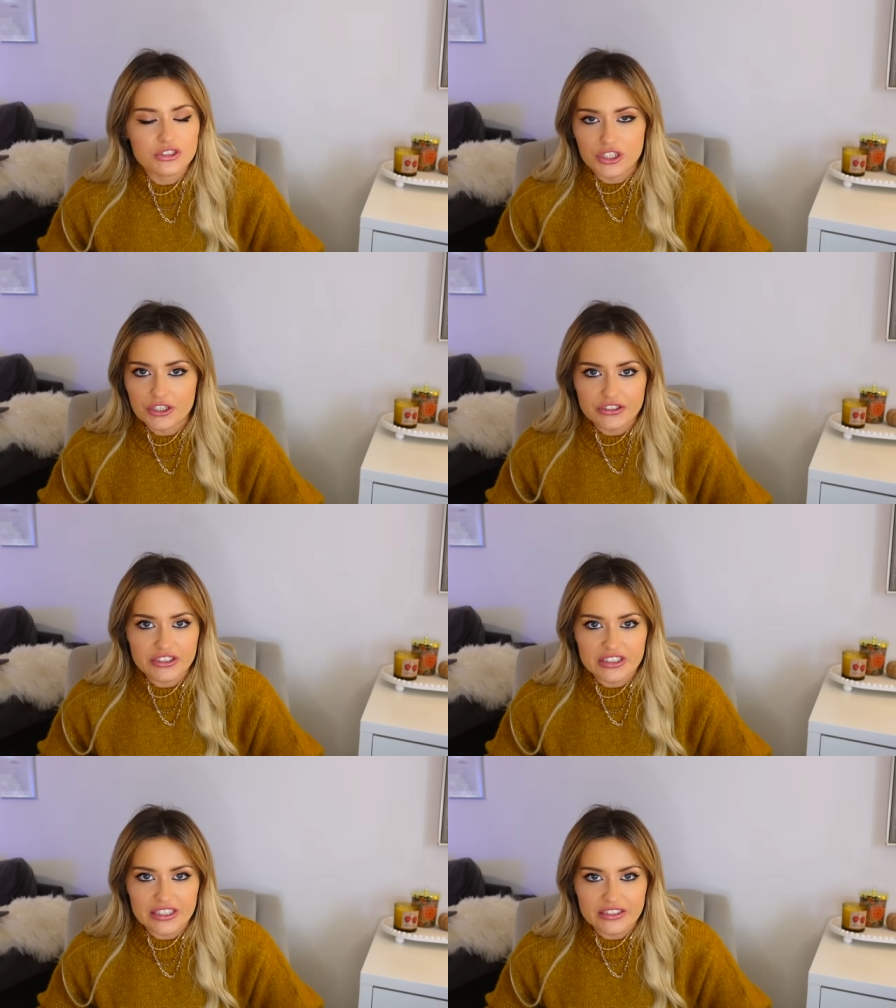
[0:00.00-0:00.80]
skirts
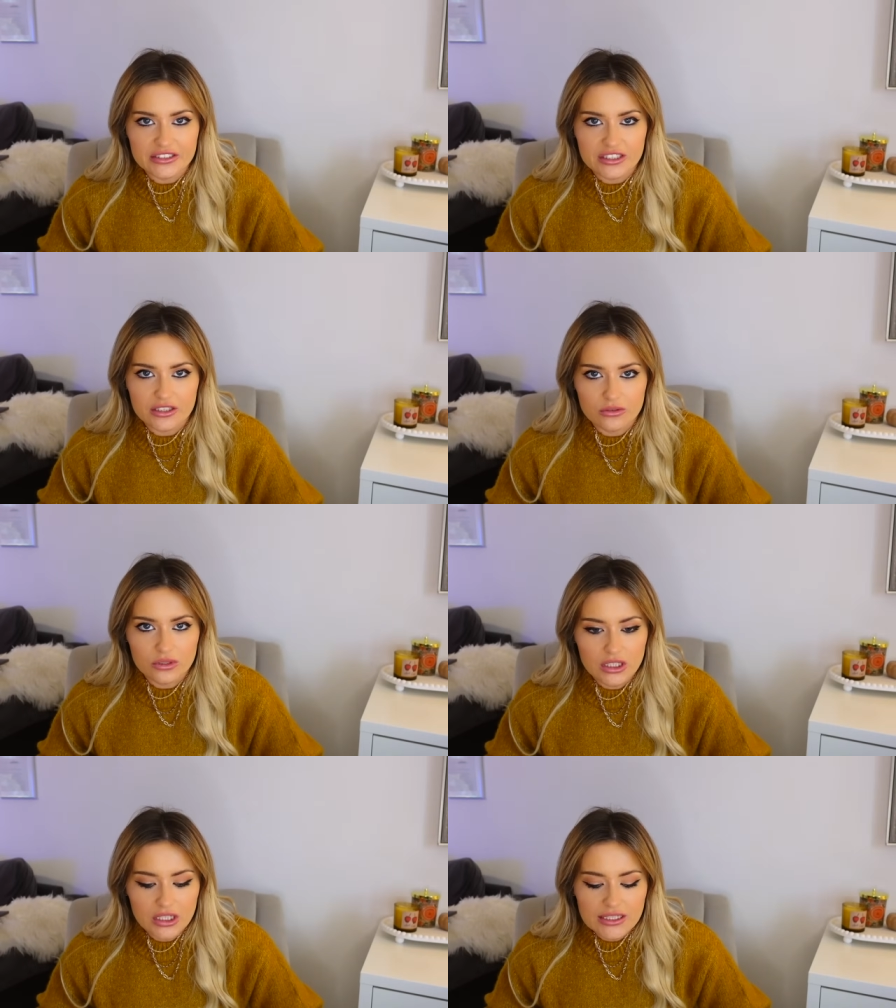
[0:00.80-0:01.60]
and things. So
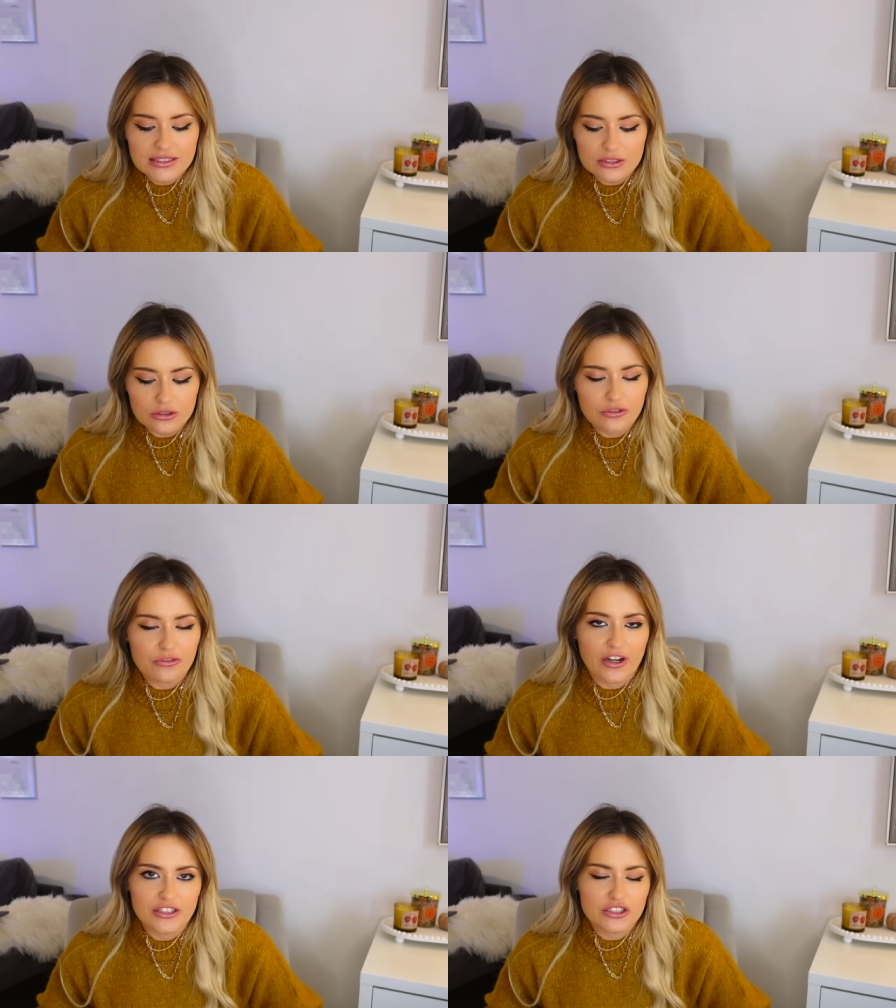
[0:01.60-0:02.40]
is it called a
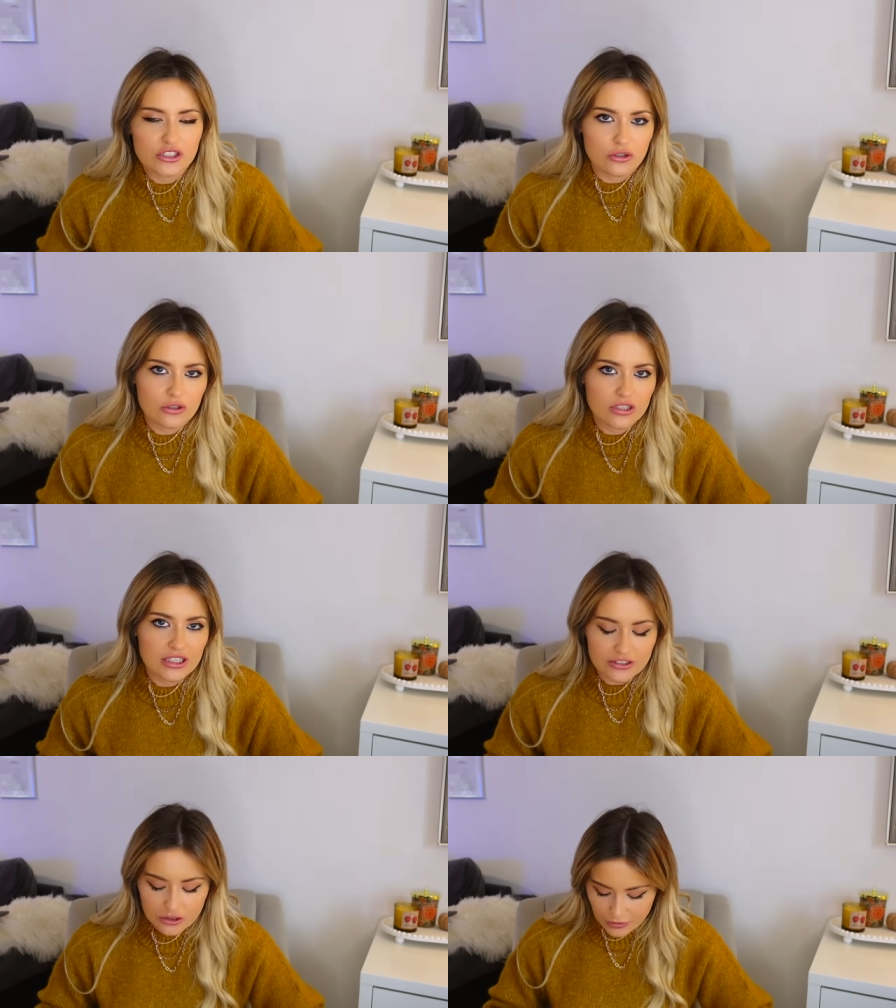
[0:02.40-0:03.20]
French tuck?
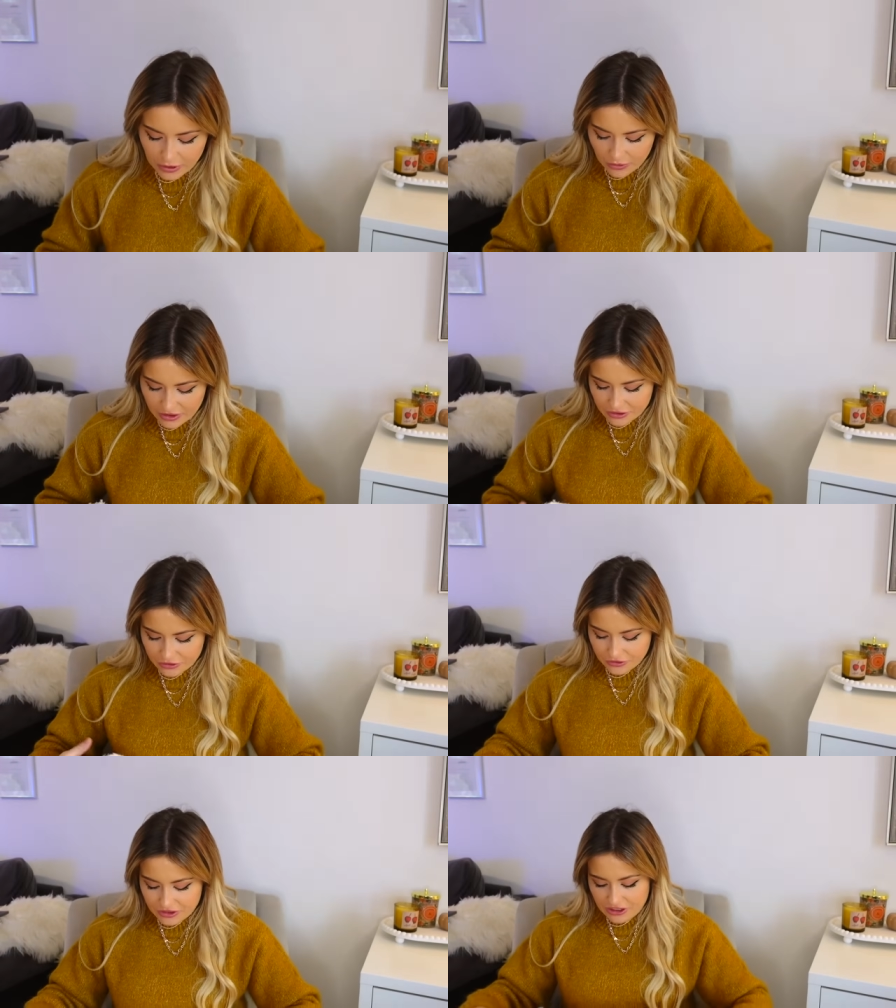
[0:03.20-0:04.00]
That's normally what I
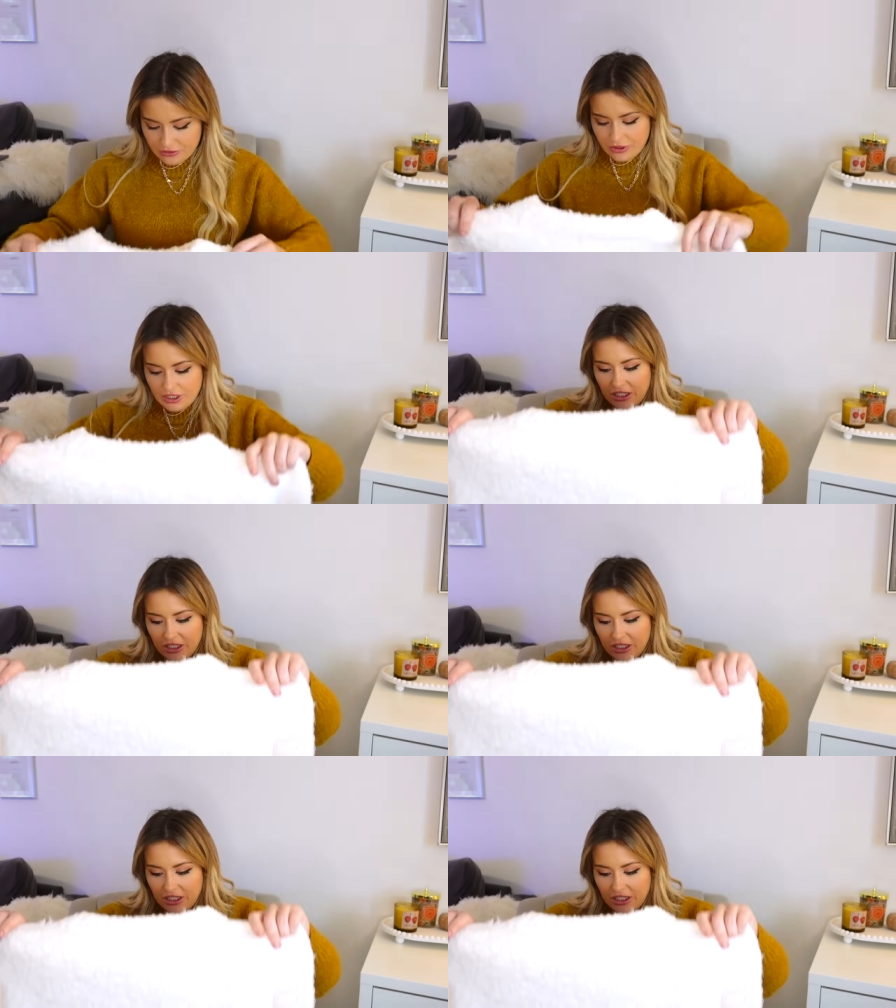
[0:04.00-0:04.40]
sort of do